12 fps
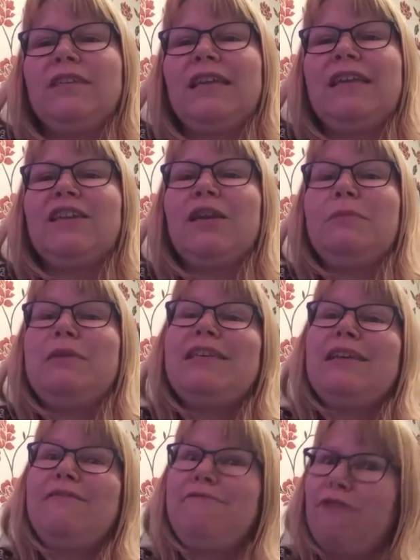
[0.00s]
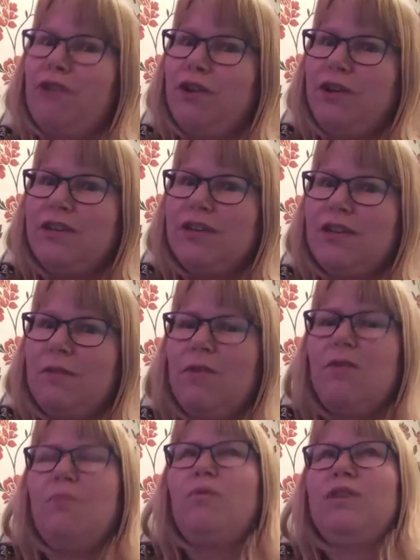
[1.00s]
It's going to be different, but
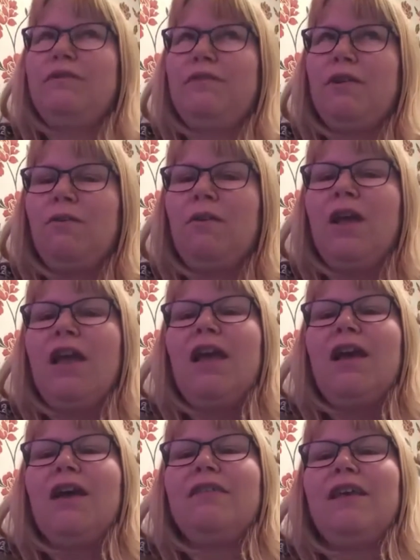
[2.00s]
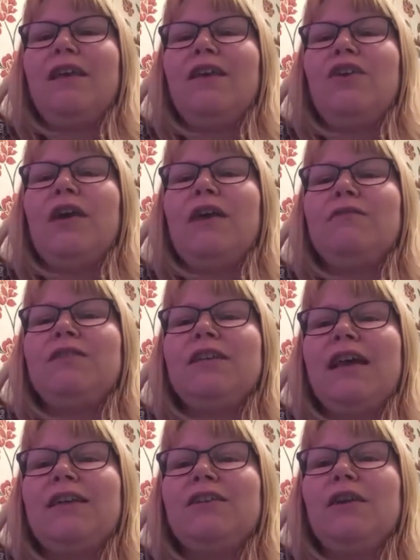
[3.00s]
not more difficult. I think you have to
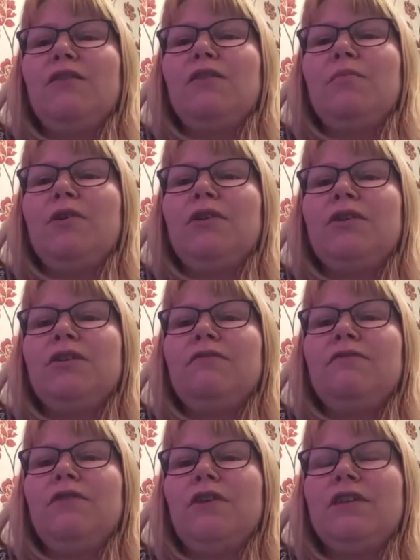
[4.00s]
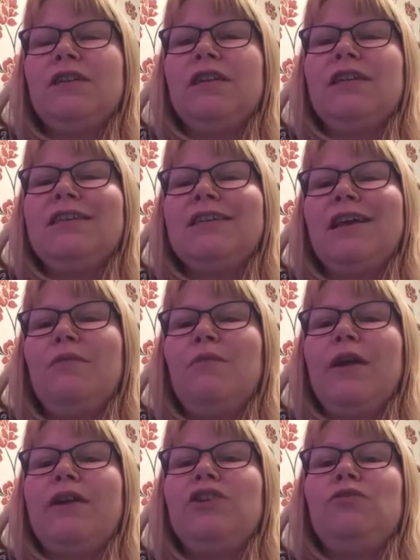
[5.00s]
get to know the person first in the same
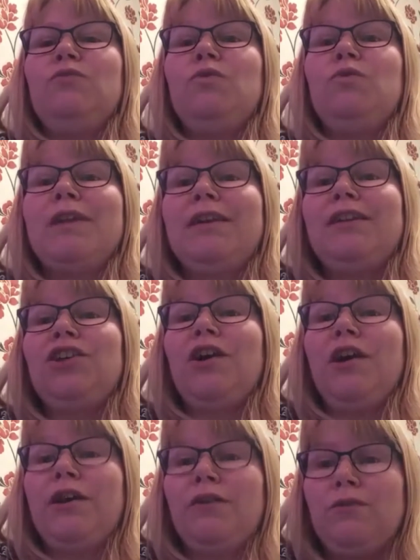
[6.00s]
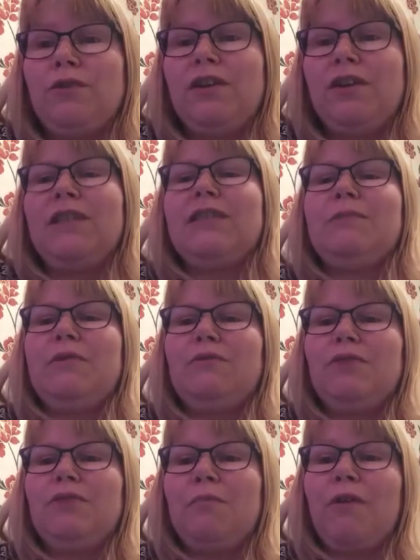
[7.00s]
way as you would with any child, and you need to
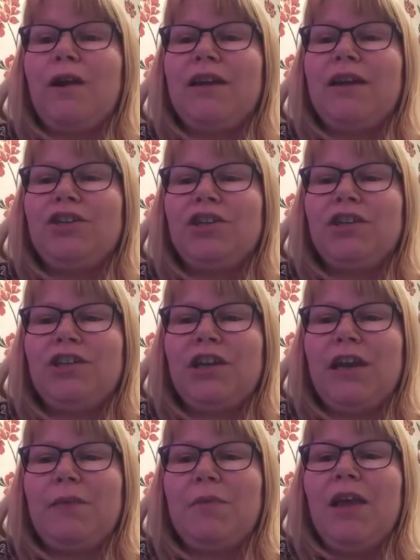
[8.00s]
build up a relationship.